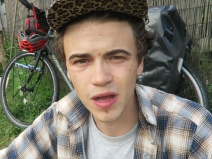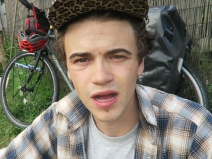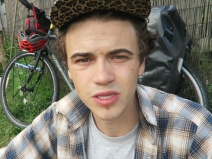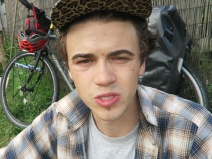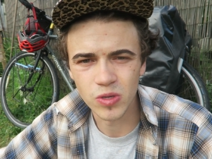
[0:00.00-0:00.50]

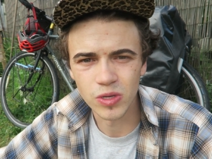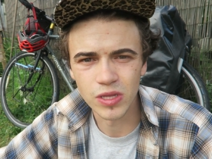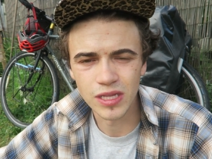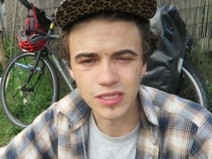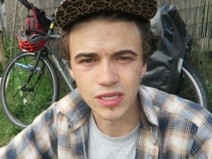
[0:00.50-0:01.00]
parts on
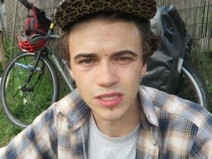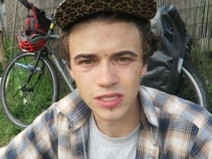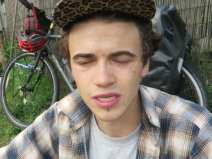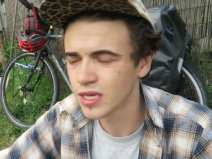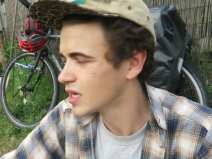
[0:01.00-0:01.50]
it
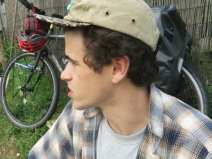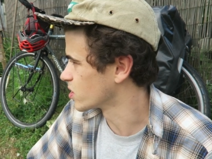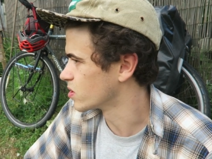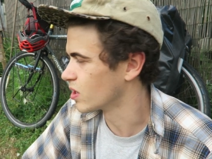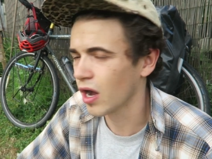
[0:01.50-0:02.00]
essentially.
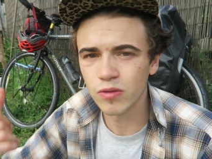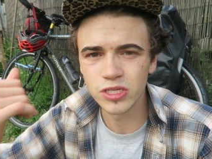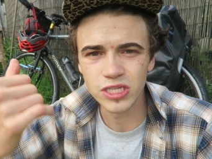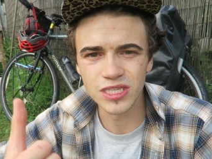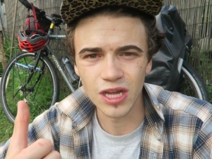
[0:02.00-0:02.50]
So I
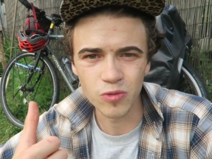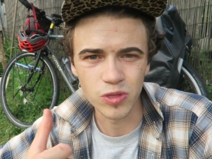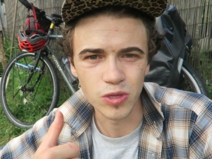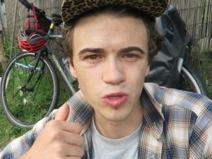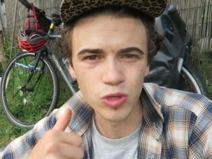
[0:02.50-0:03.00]
was just stuck
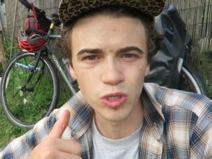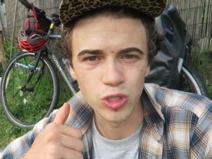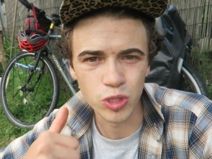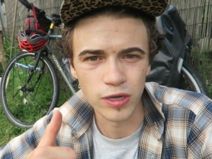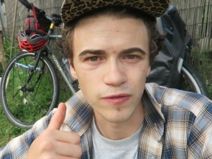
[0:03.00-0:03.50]
with a good
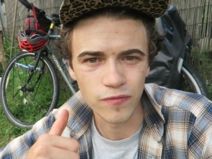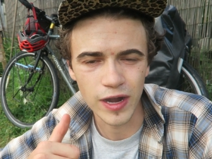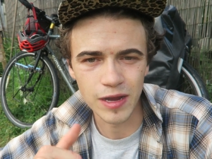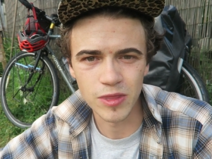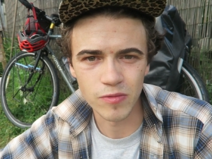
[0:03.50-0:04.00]
touring
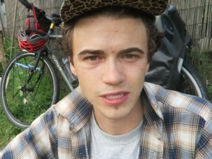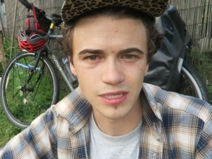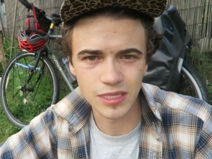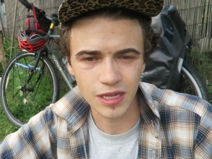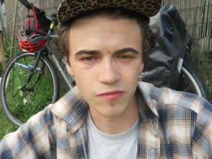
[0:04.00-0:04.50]
frame and the rest of
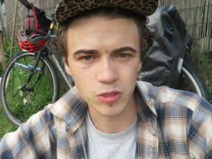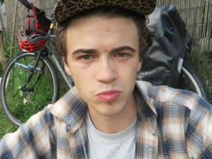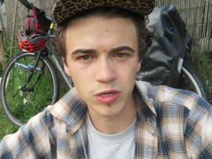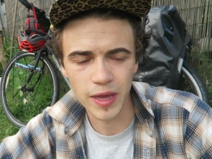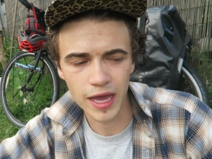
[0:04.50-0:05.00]
the stuff was
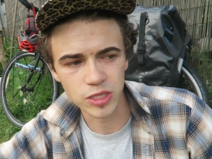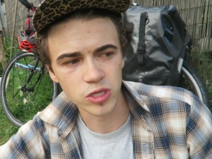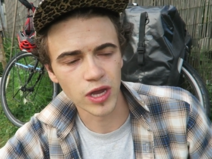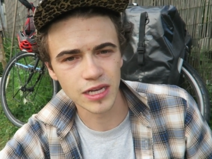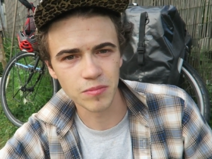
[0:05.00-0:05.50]
pretty bad.
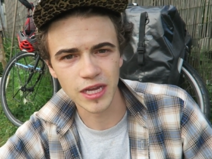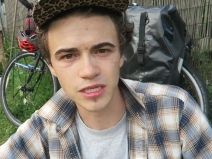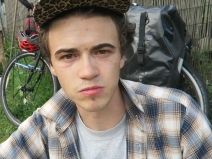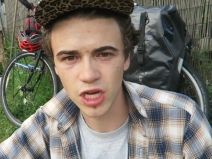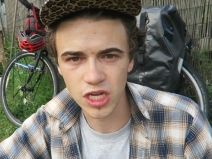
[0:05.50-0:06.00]
So I had to make
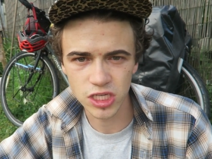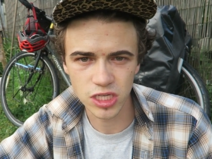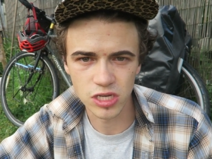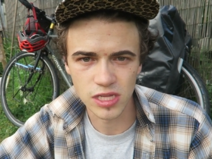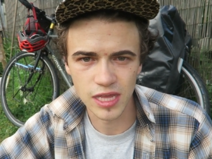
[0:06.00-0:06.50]
some changes
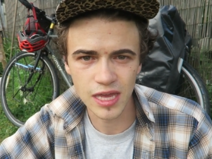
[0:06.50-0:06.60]
here and